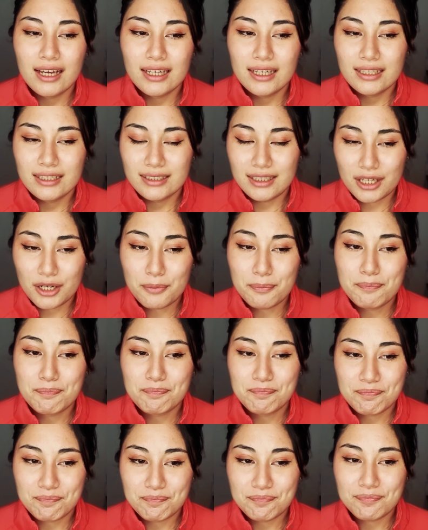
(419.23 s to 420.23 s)
Yeah,
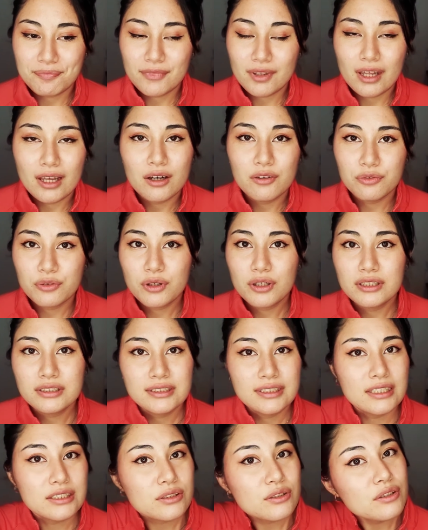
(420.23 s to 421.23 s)
of course
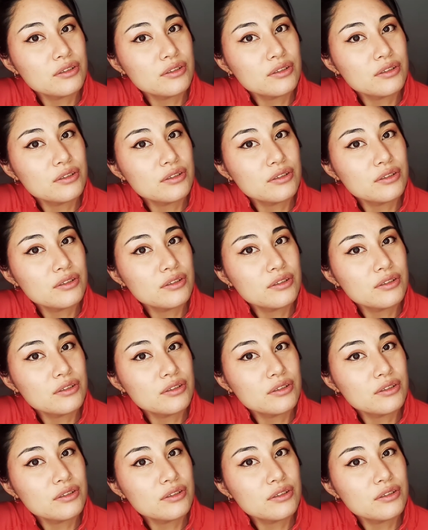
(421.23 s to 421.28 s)
that's going